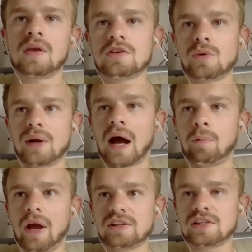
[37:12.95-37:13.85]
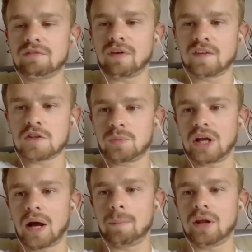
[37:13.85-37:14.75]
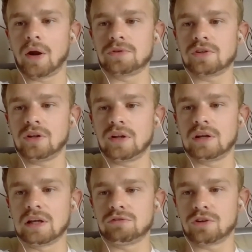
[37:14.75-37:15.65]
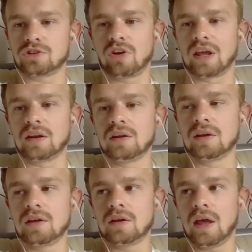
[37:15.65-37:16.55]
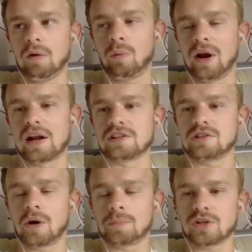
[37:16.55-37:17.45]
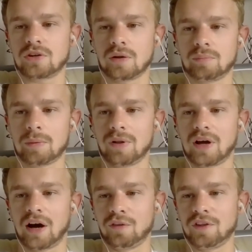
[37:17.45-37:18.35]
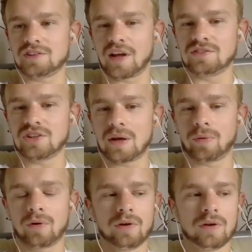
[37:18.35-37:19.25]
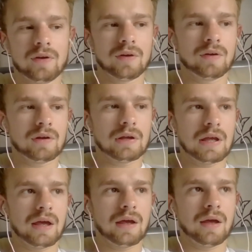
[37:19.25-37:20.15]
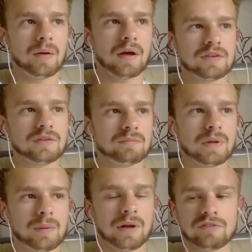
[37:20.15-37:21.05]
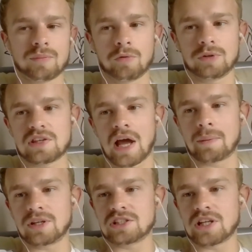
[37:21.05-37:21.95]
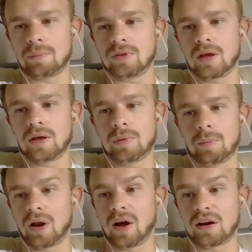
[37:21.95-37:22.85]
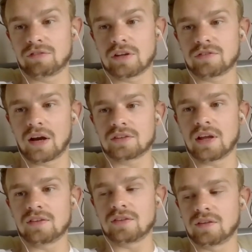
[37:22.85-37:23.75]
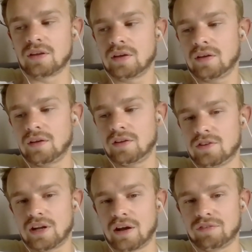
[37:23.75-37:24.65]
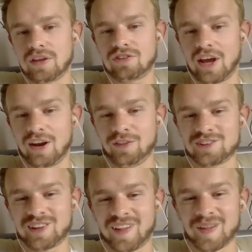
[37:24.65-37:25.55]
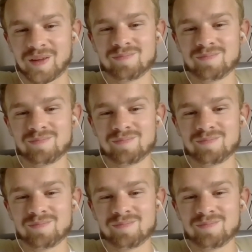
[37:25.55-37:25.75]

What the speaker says: So it can work to your advantage, but it can be an obstacle, and it is frustrating when it is an obstacle and people can't understand you. But I think people have to move with the times and accept that people are going to have different accents, and you're just going to have to try and understand them.